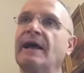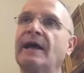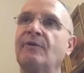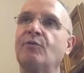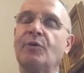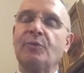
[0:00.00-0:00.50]

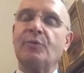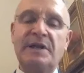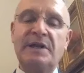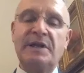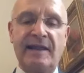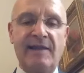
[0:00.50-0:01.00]
And we'll be
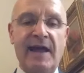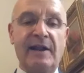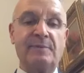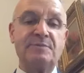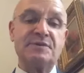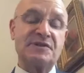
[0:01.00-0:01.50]
taking
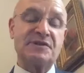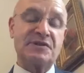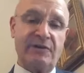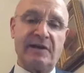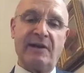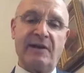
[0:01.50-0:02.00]
that up
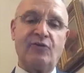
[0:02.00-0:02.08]
starting